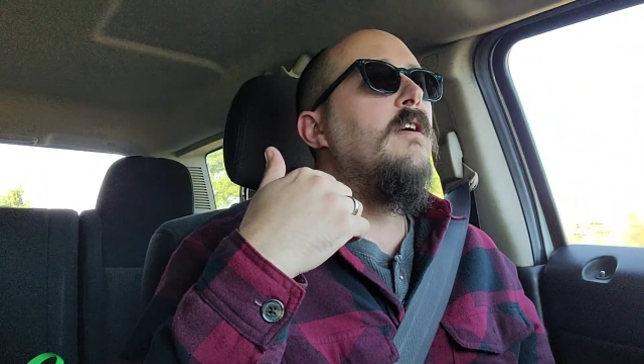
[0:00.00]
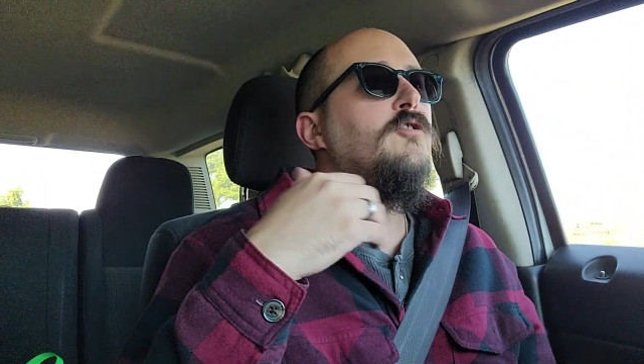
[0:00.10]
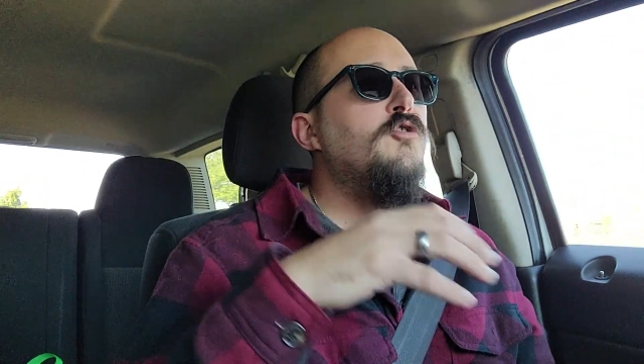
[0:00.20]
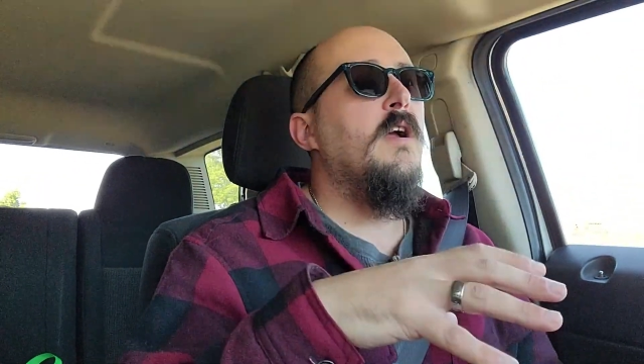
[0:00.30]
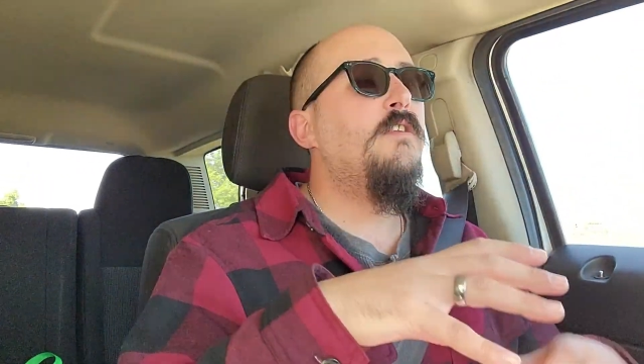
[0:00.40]

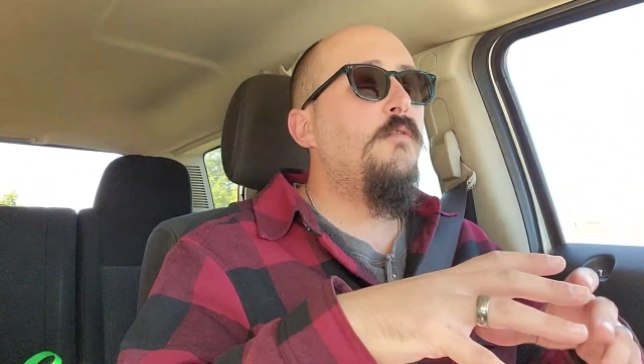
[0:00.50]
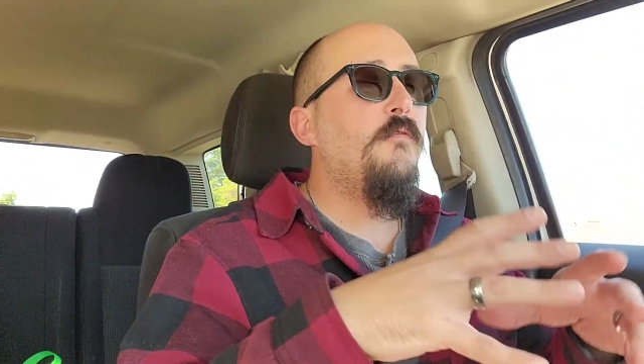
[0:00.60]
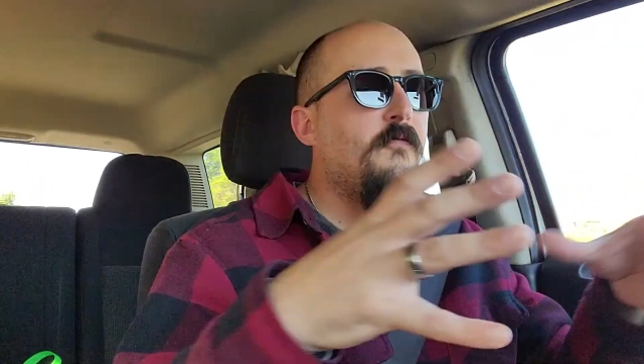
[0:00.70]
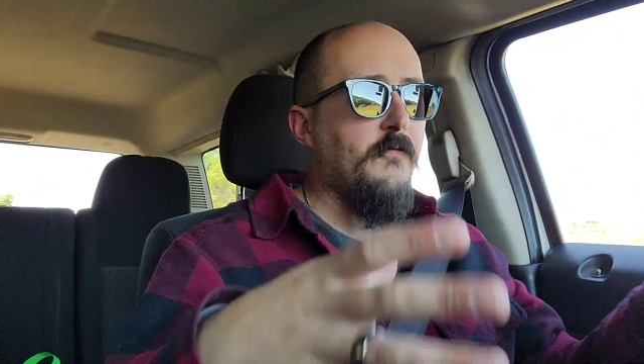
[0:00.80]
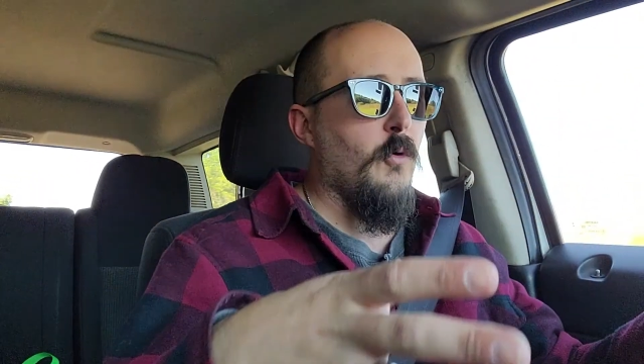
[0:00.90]
trying to
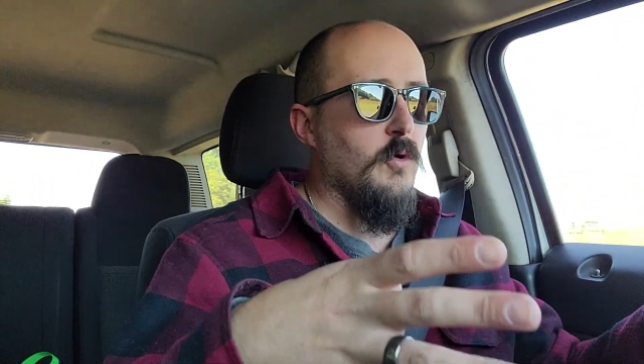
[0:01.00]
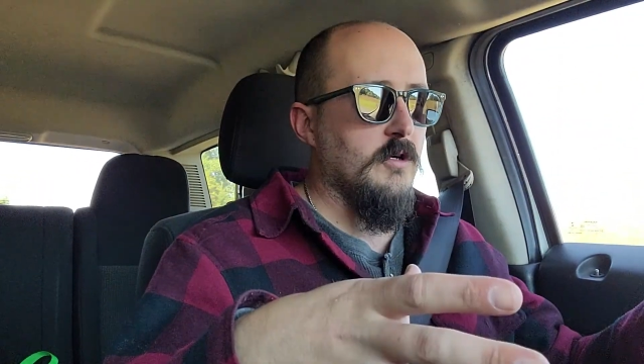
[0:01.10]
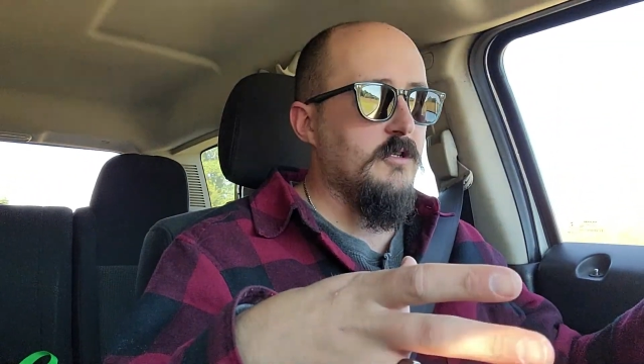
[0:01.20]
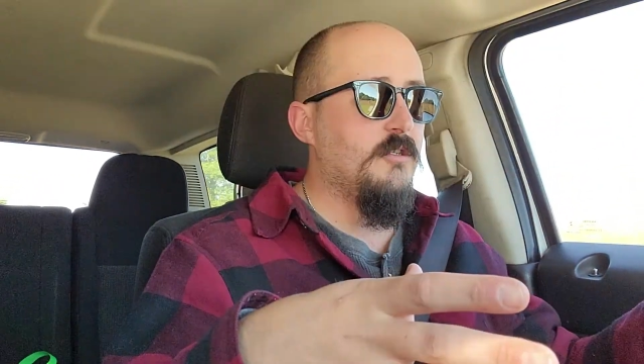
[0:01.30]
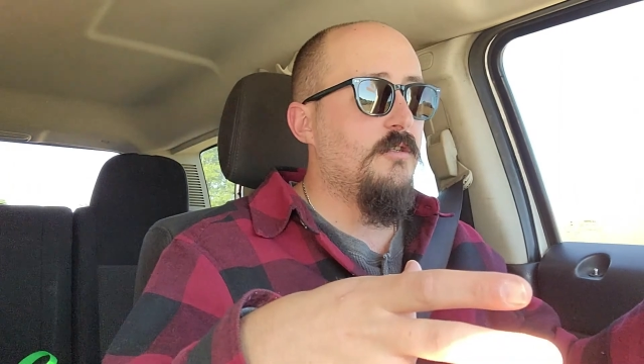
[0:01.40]

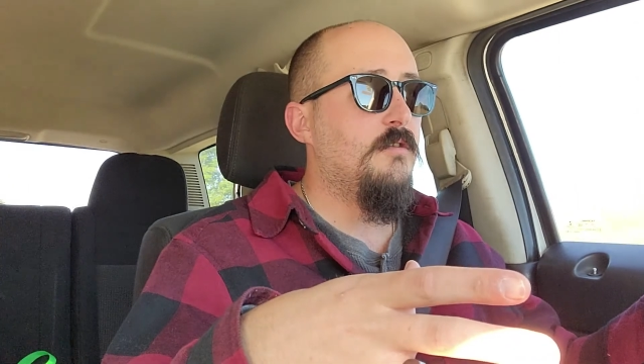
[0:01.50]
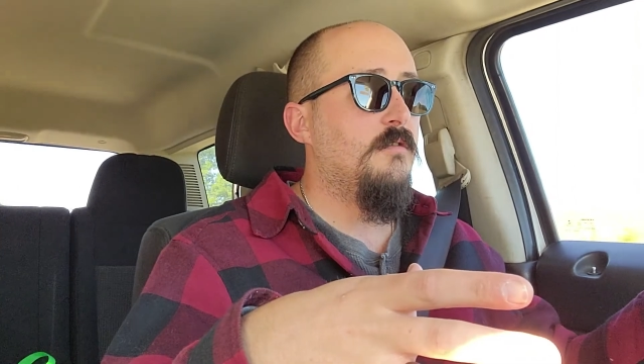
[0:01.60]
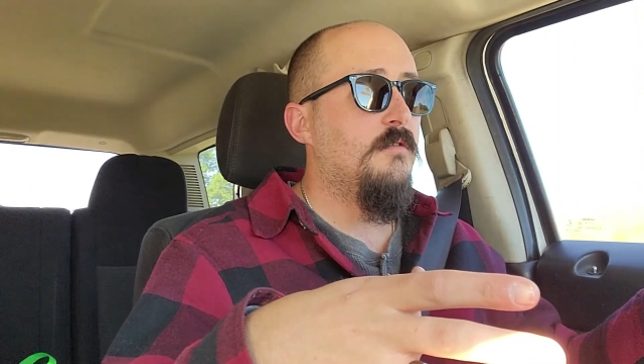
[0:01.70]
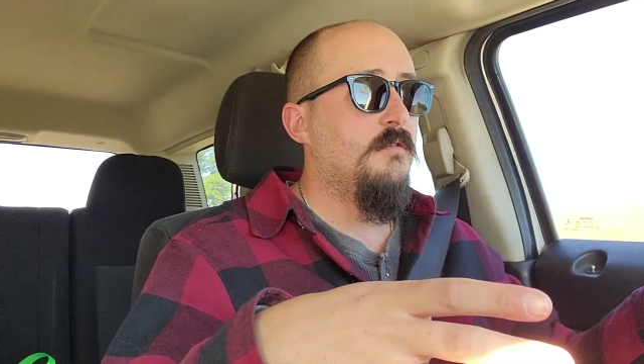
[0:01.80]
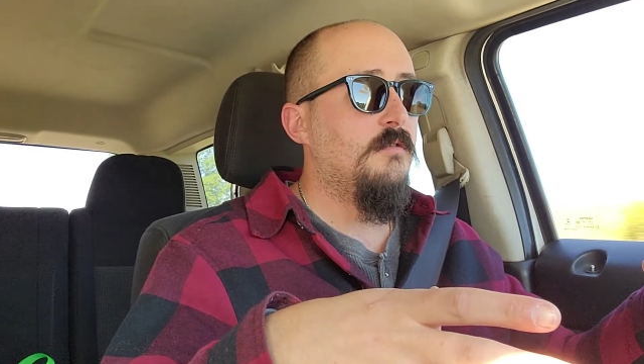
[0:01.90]
force
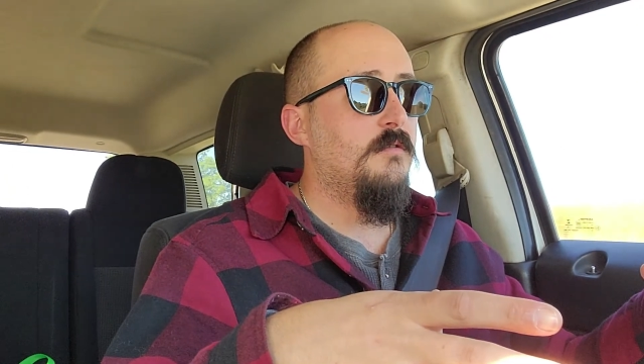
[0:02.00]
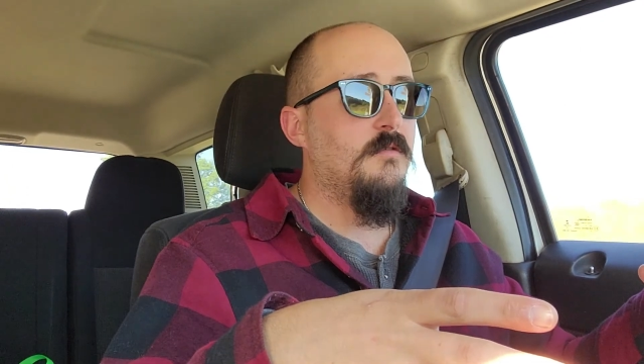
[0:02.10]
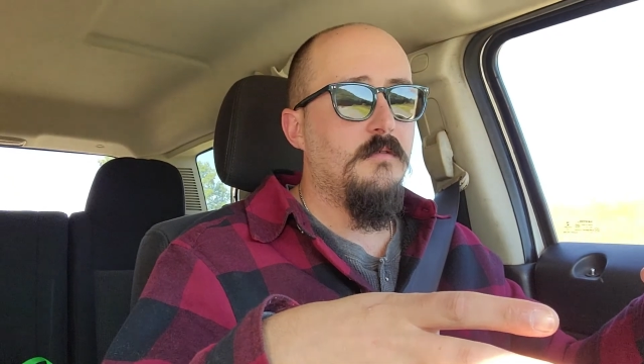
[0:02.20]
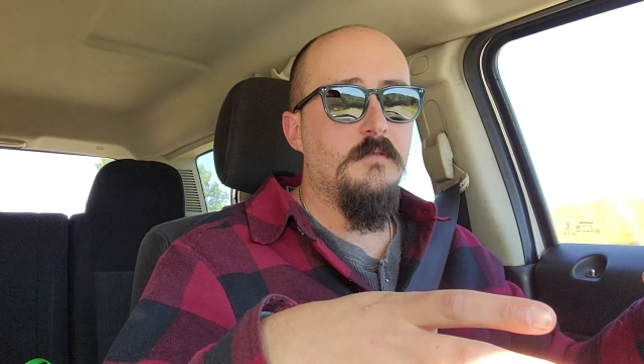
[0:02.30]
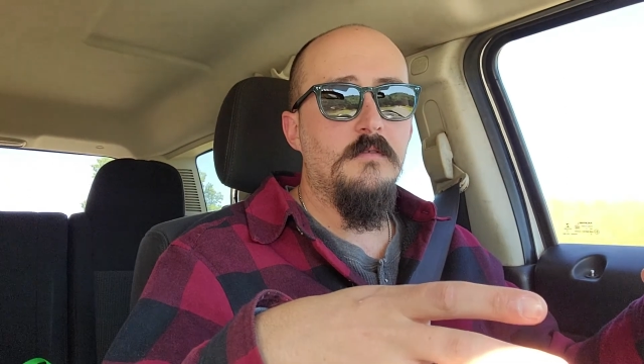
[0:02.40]

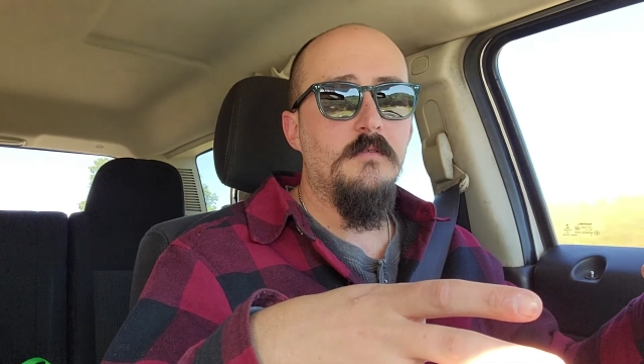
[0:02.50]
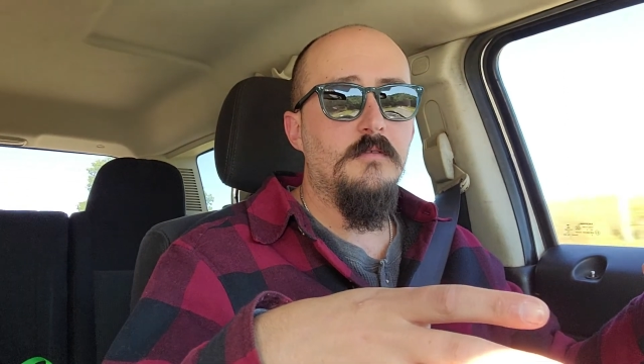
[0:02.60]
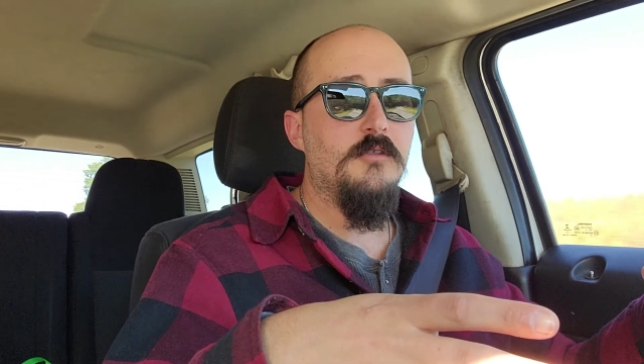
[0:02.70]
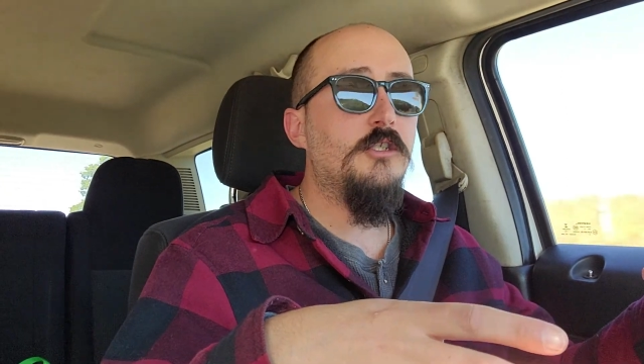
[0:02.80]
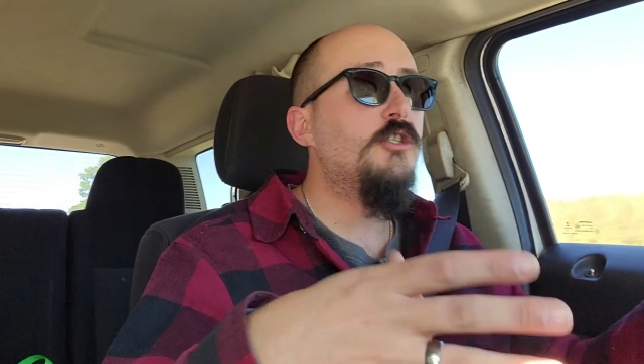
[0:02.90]

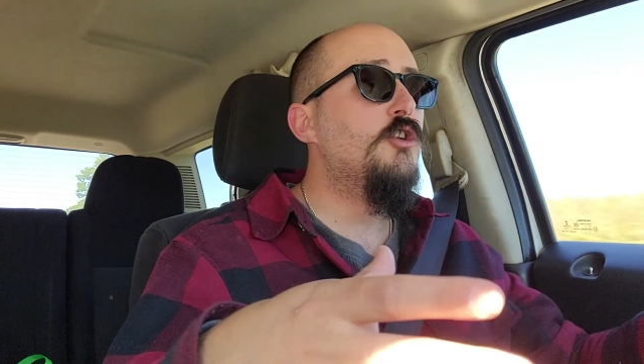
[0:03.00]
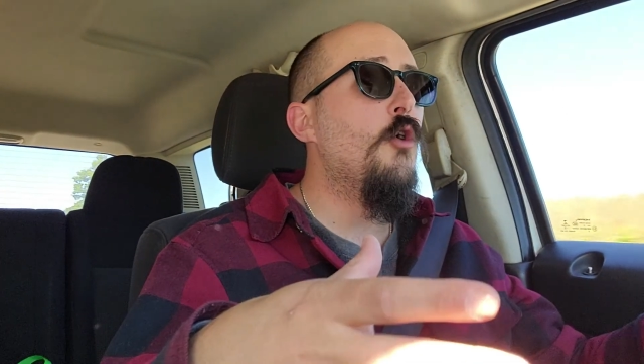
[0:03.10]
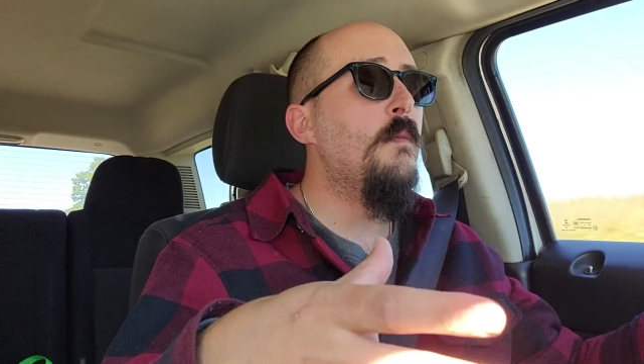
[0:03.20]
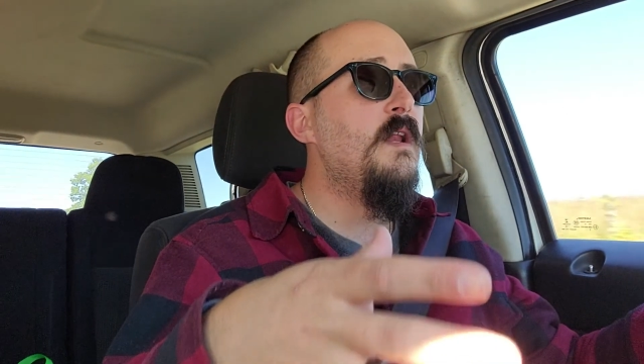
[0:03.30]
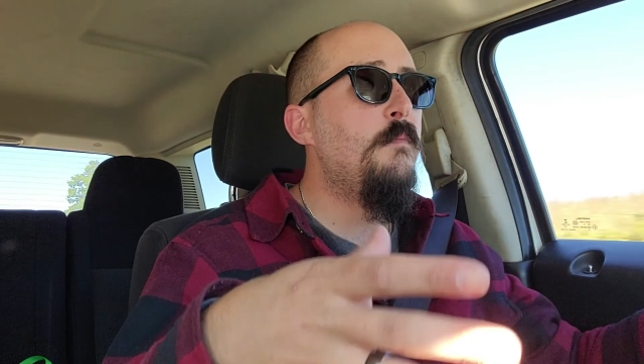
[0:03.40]

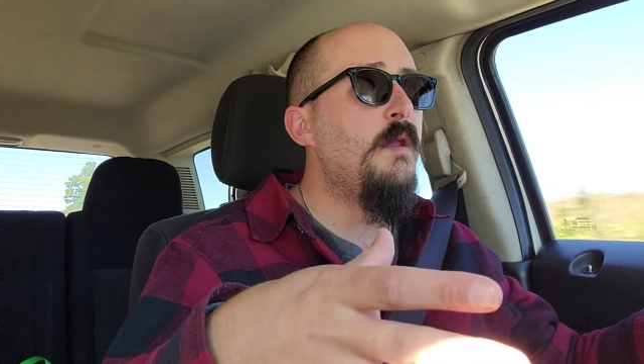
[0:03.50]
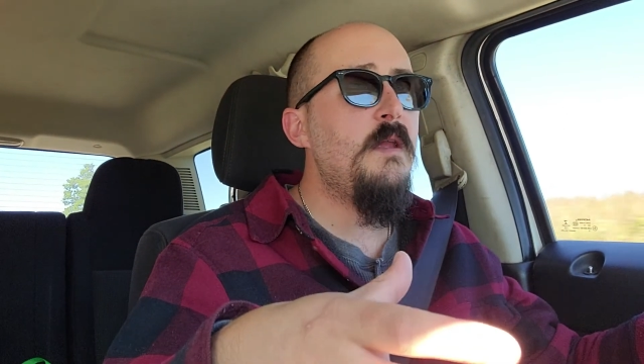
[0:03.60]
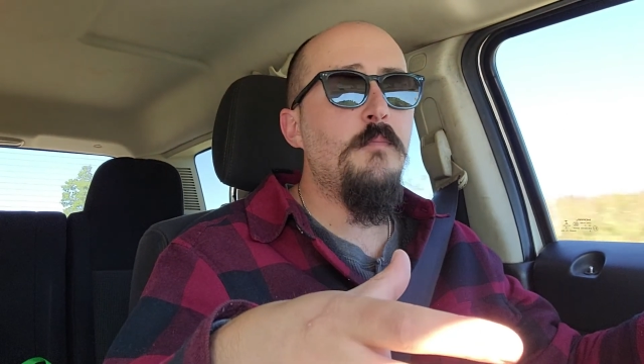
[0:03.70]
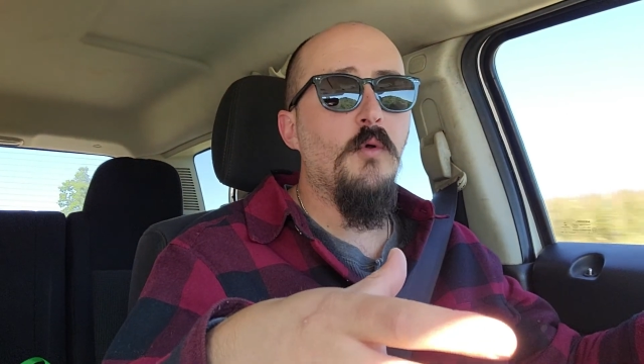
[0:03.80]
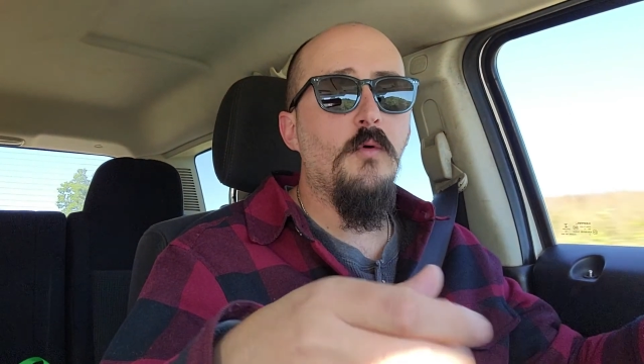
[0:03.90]
so many
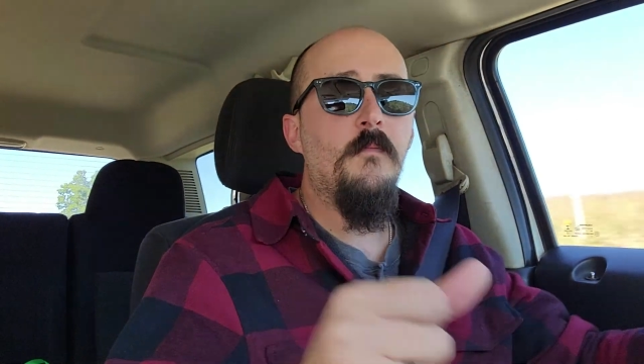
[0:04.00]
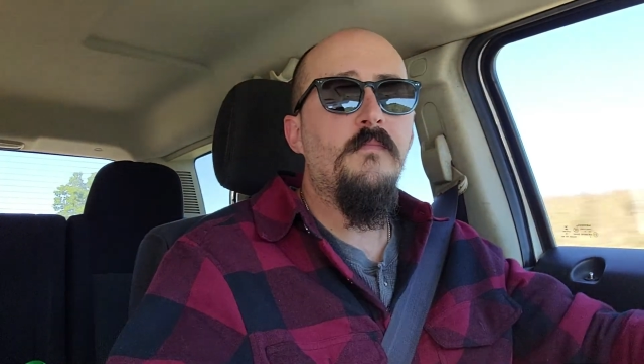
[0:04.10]
people